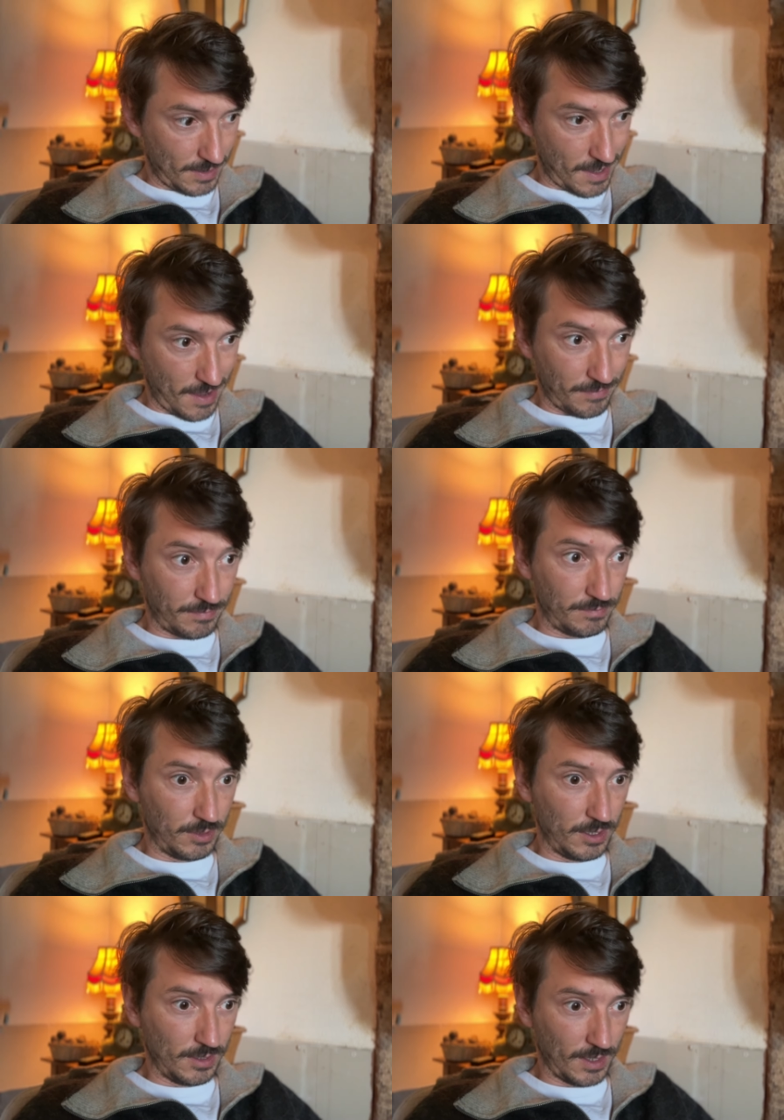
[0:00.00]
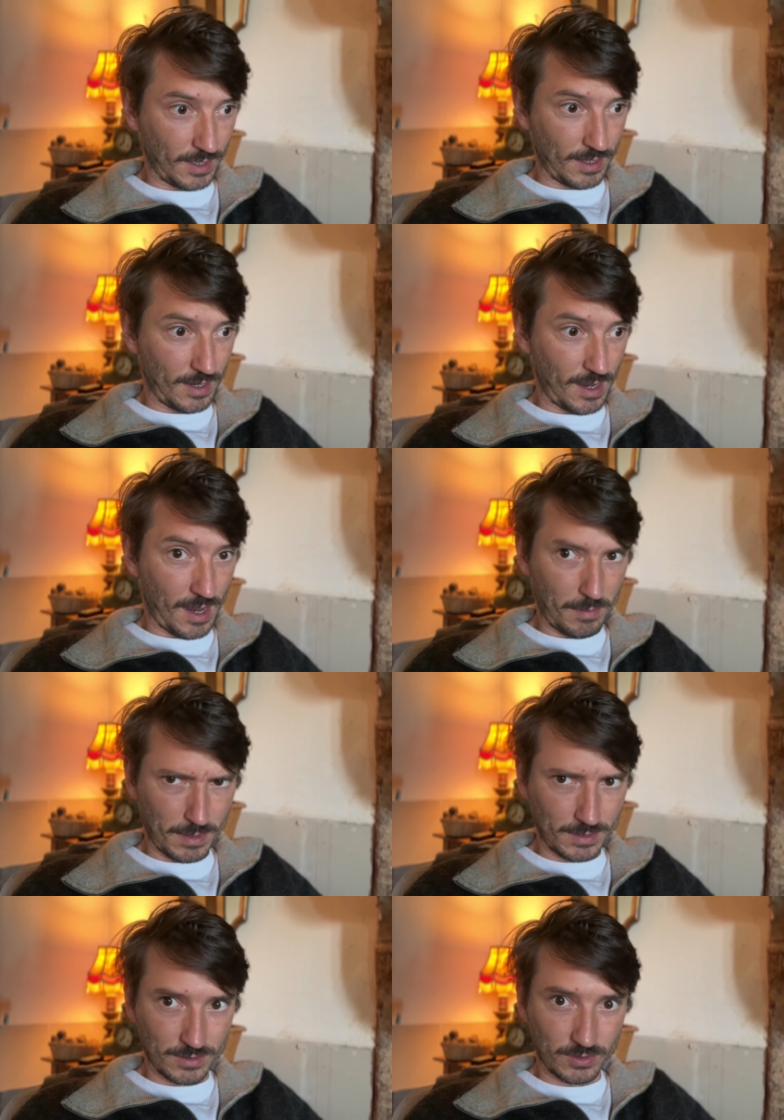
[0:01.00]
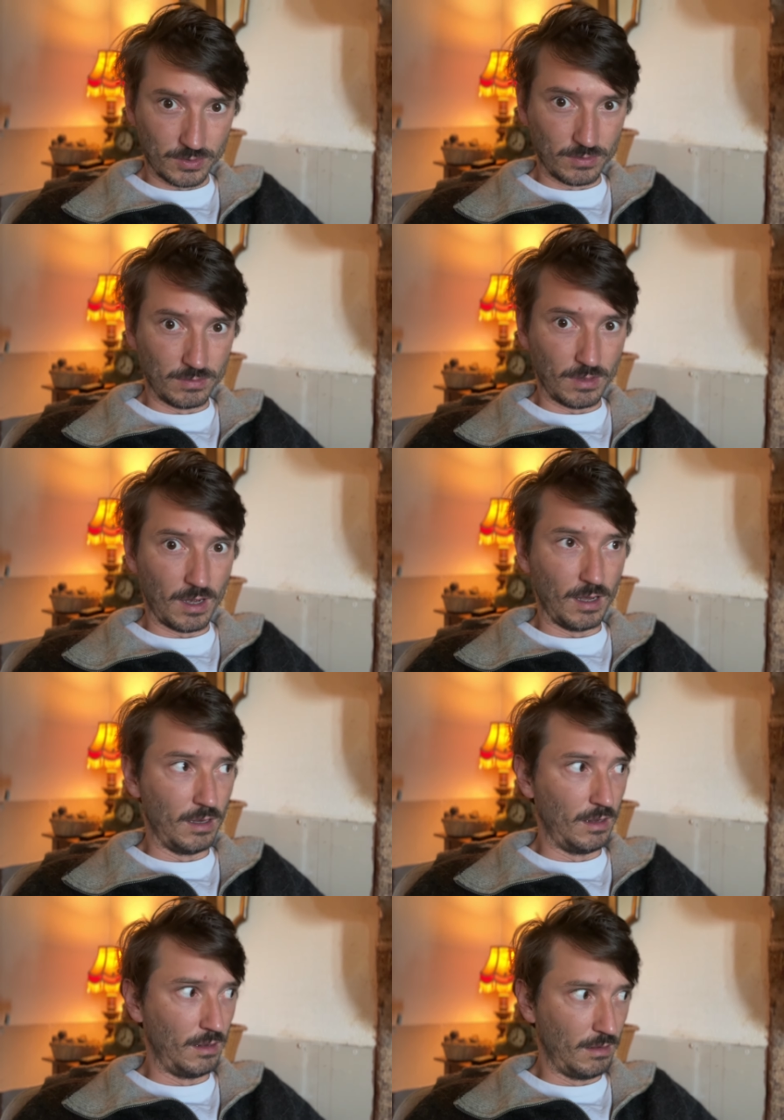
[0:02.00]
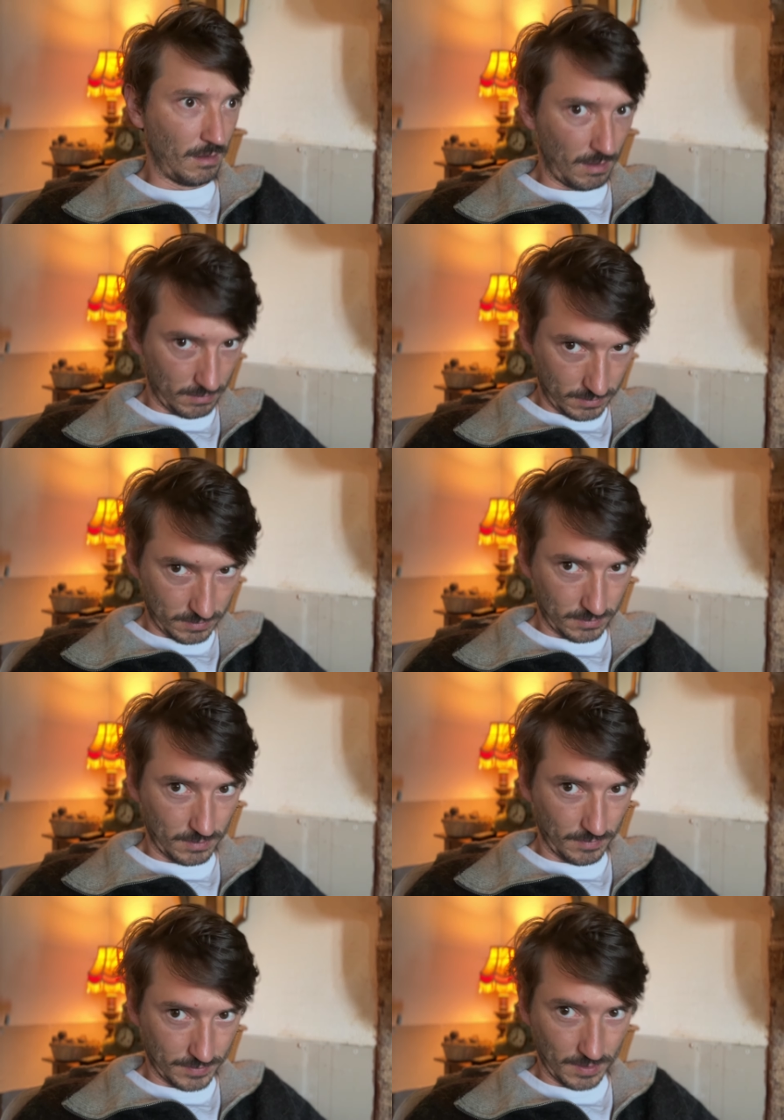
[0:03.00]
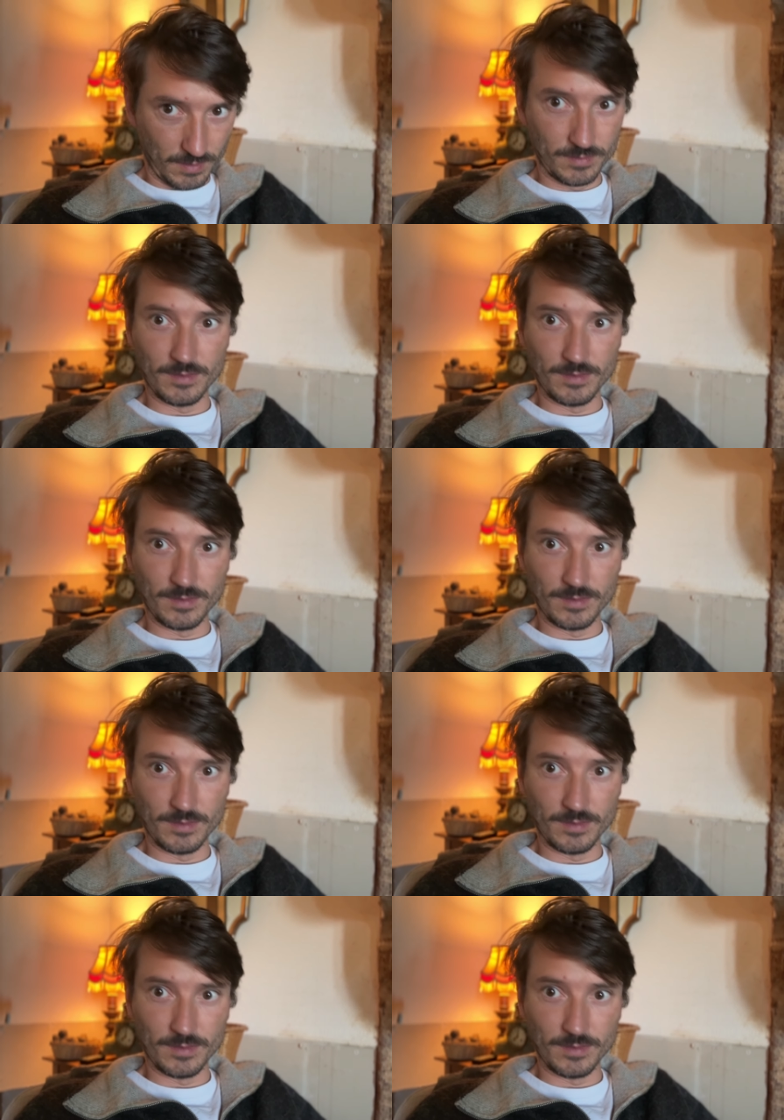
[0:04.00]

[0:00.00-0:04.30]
I've really like I managed to do a lot of stuff,